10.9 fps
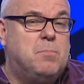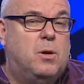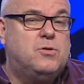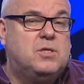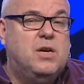
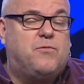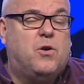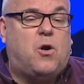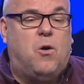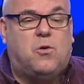most
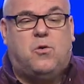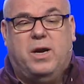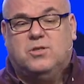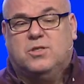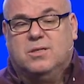difficult
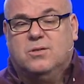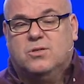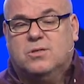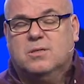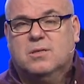
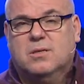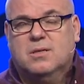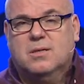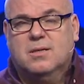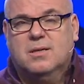questions.
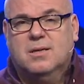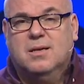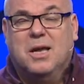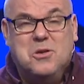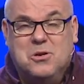
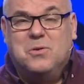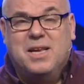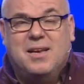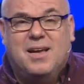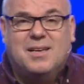And you know
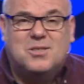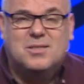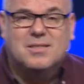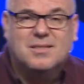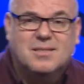what he
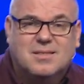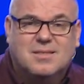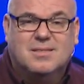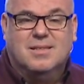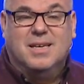does?
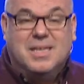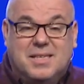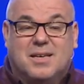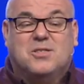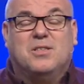He
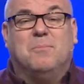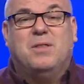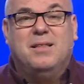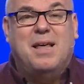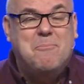does
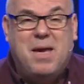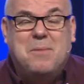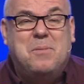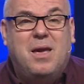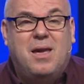something that
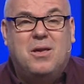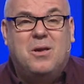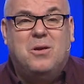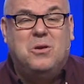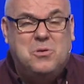maybe
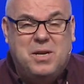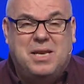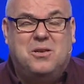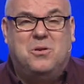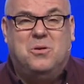you
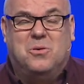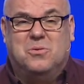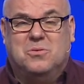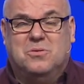need to do.